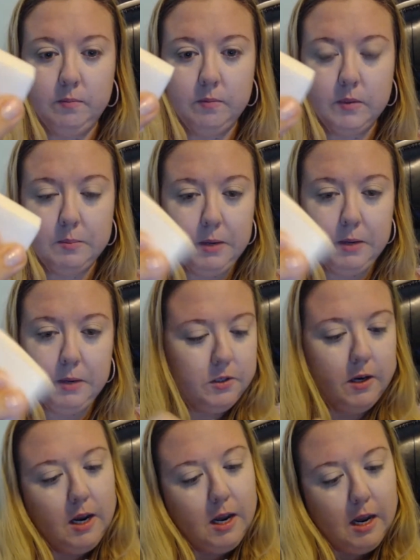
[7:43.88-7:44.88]
So I have
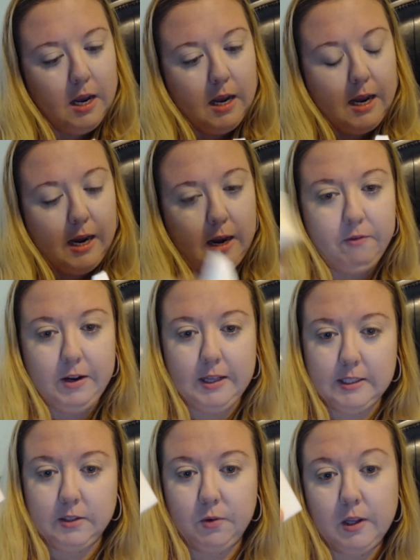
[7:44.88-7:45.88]
this other little
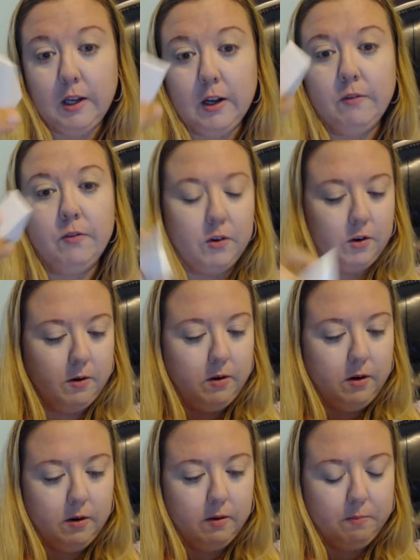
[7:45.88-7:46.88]

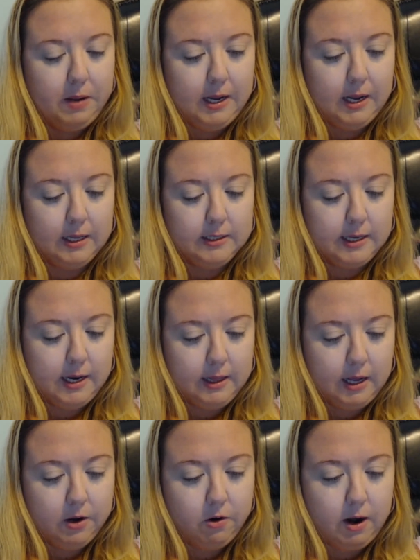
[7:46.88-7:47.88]
sponge,
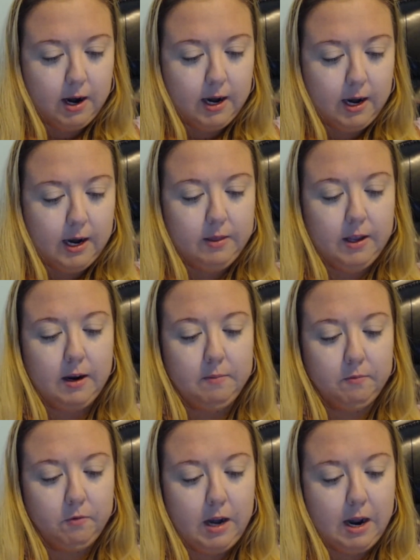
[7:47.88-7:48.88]
and I find this
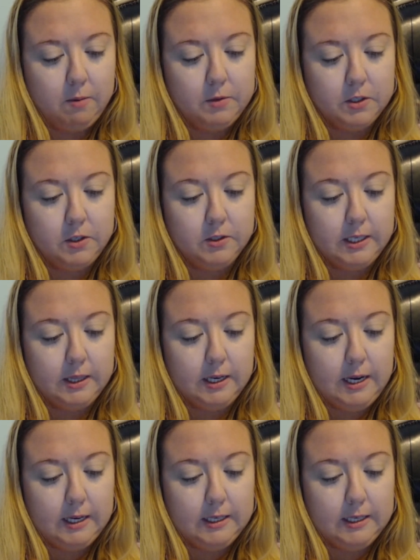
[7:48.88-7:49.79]
is really good for